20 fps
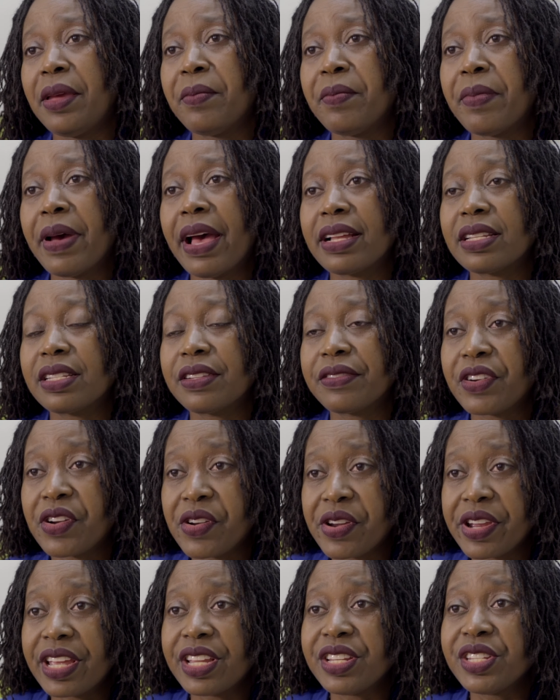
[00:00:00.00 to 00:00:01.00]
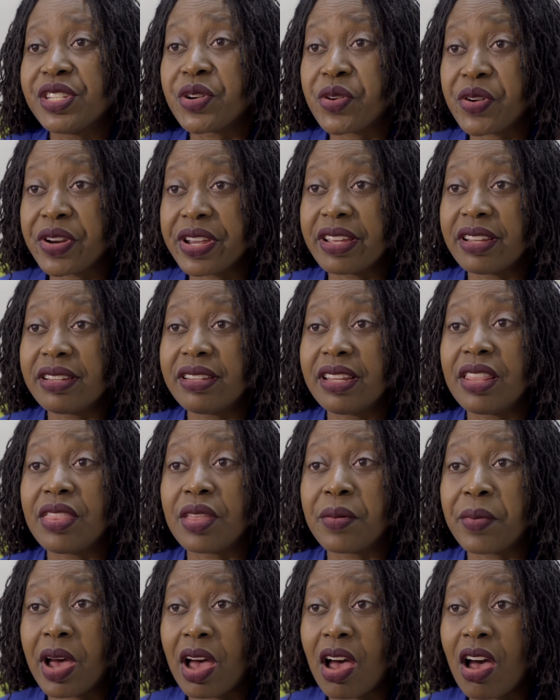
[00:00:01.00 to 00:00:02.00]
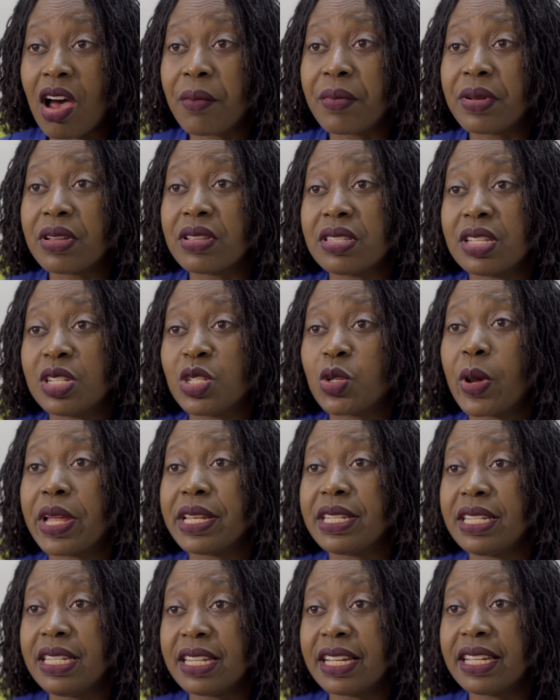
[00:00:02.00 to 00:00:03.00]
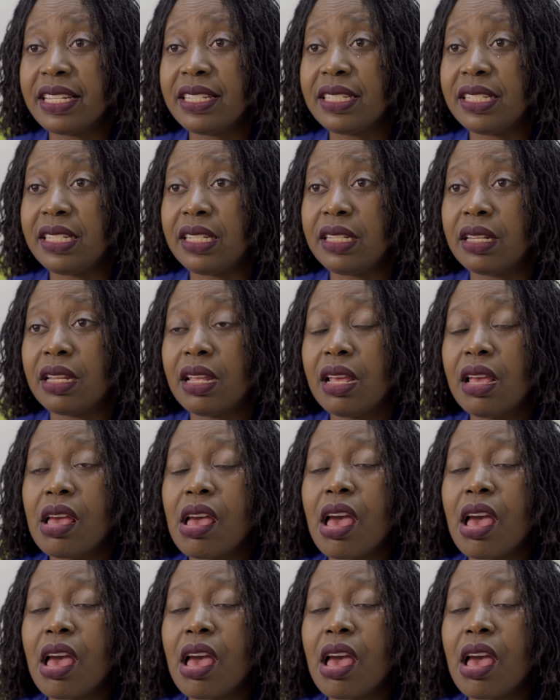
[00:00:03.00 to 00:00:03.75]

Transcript: impact of Hurricane Dorian in the Bahamas in 2019